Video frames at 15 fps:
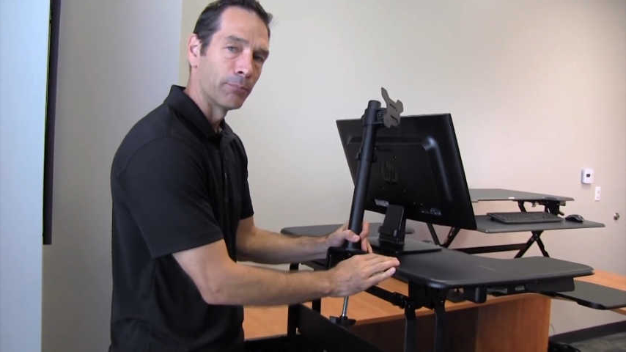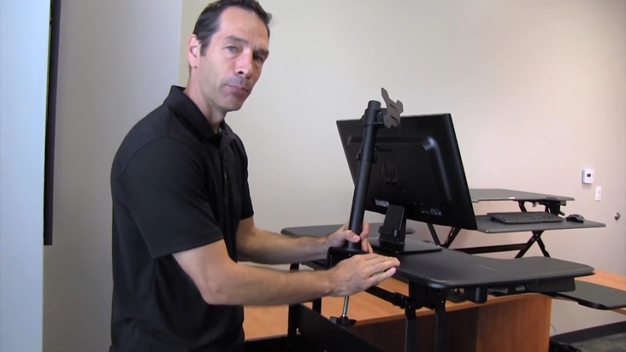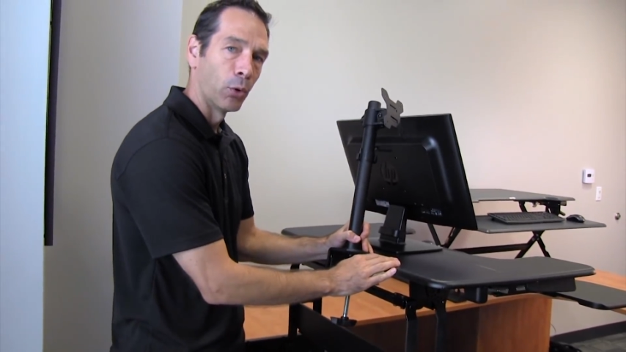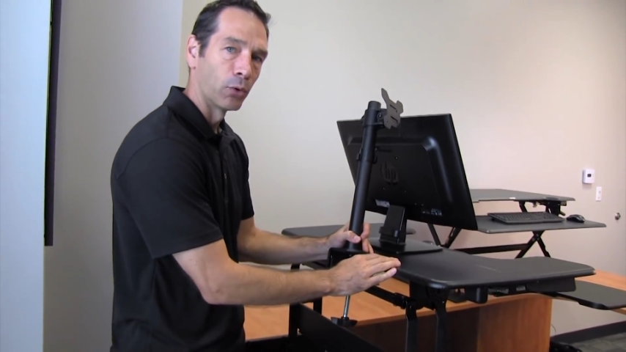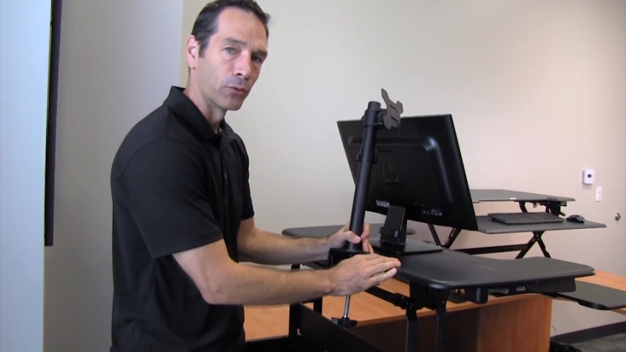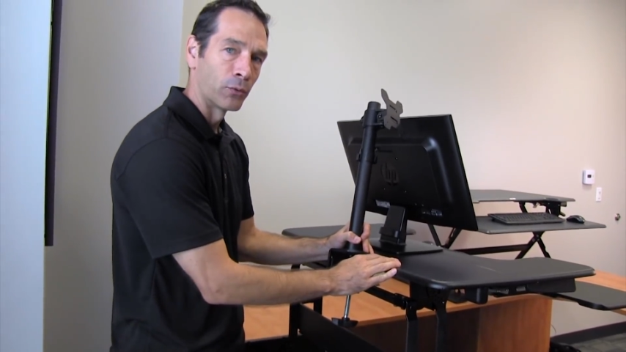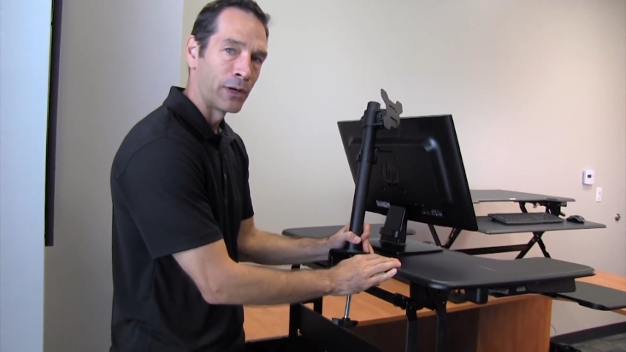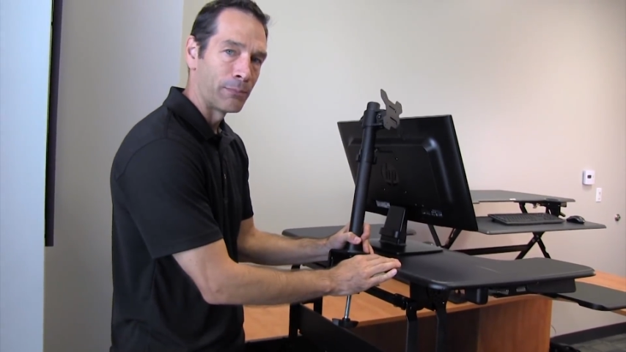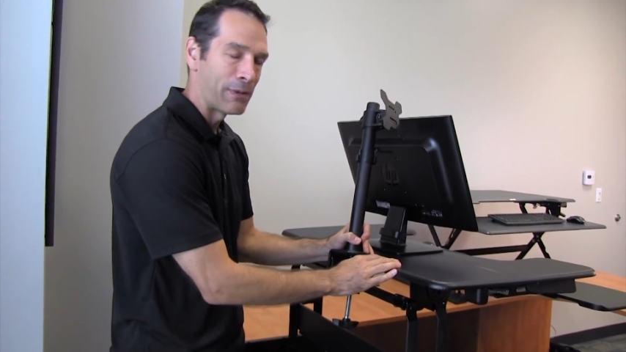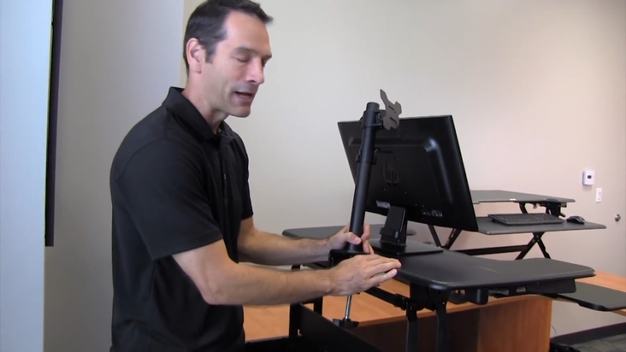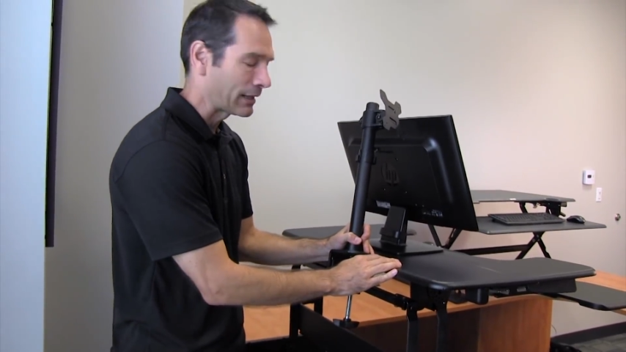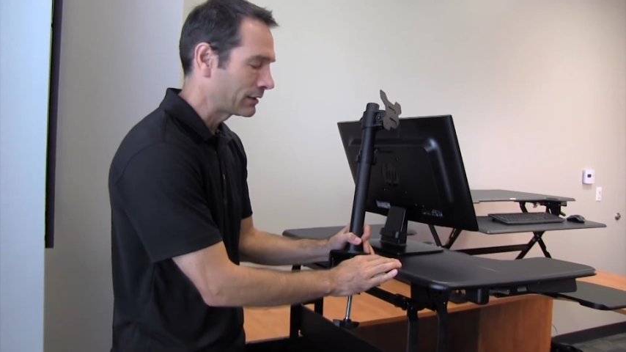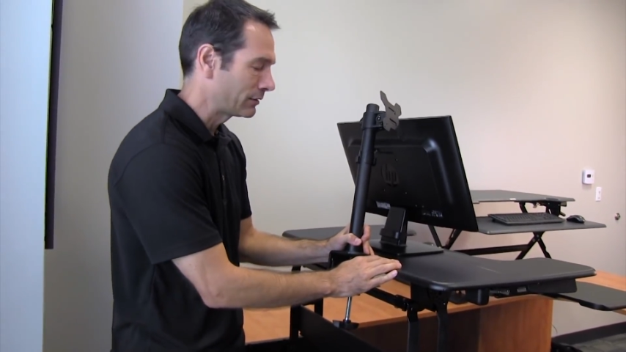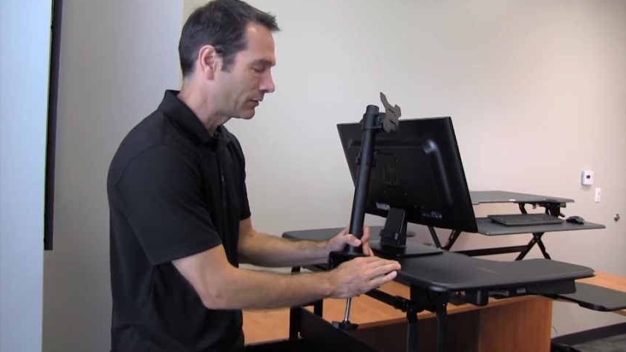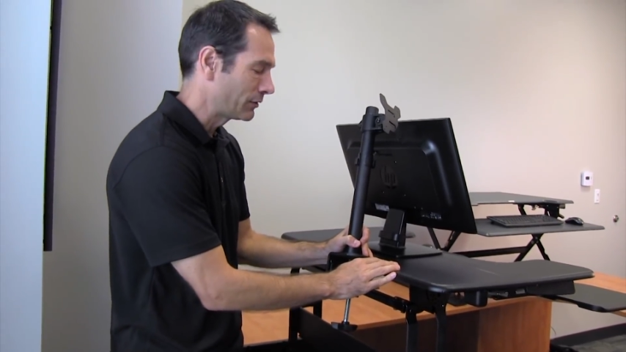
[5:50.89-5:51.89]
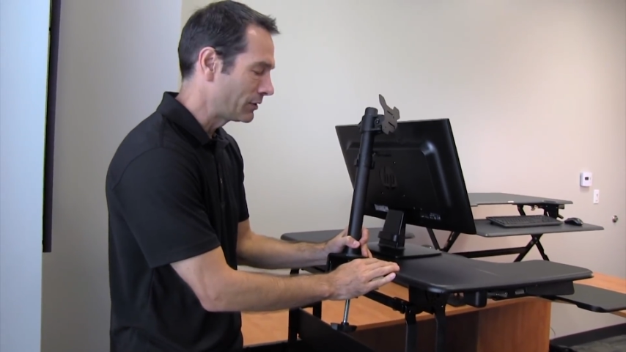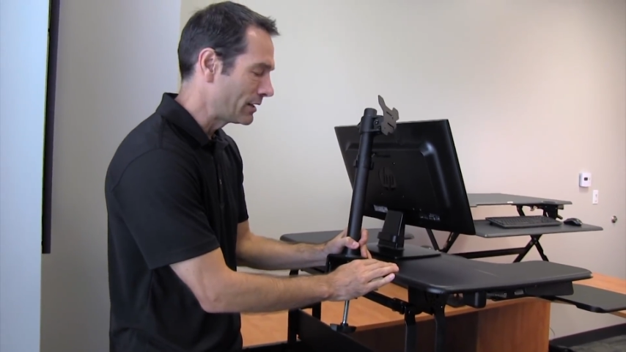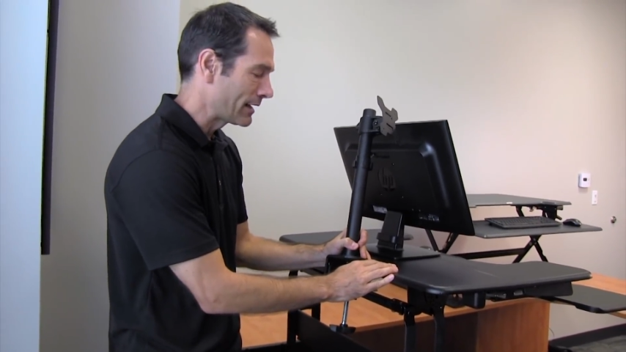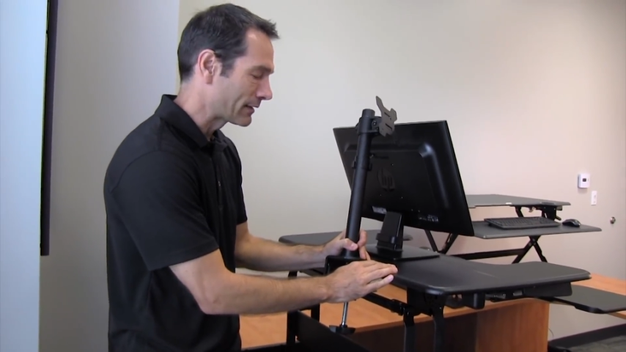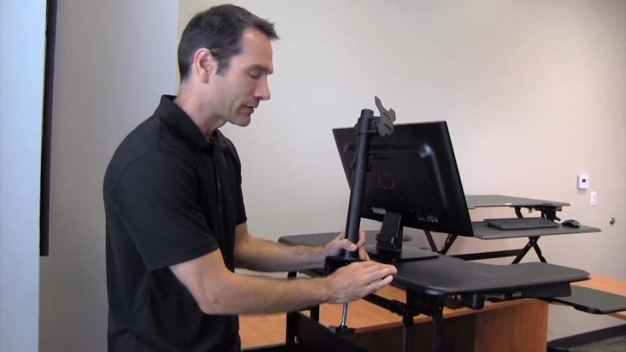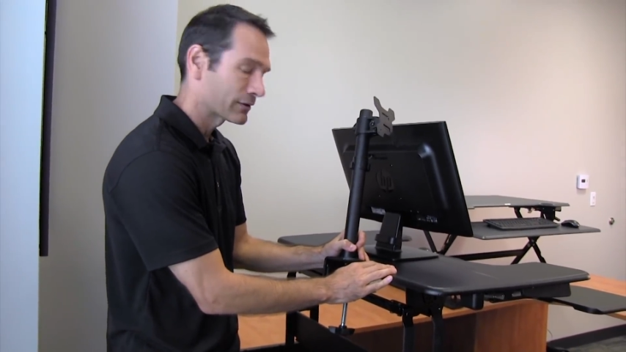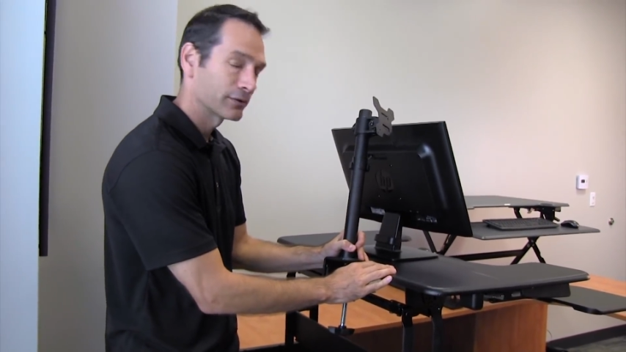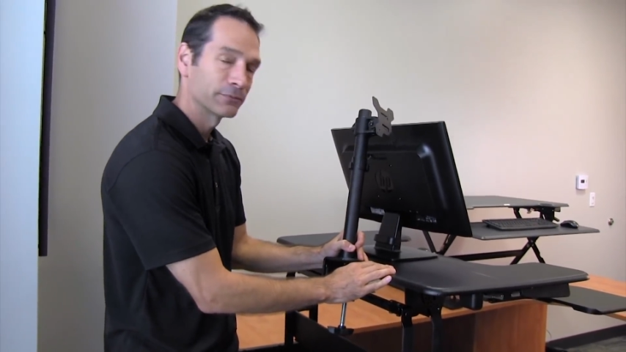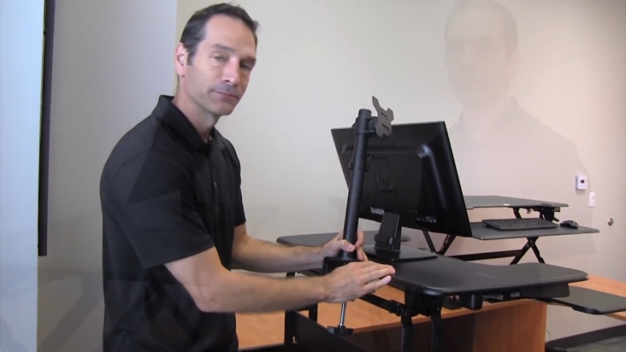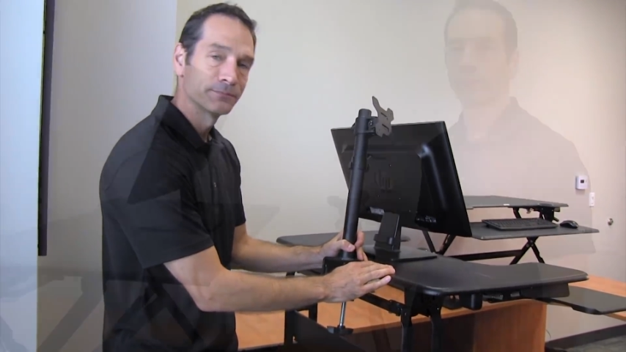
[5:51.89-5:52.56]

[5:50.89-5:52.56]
bolt right back into the desk.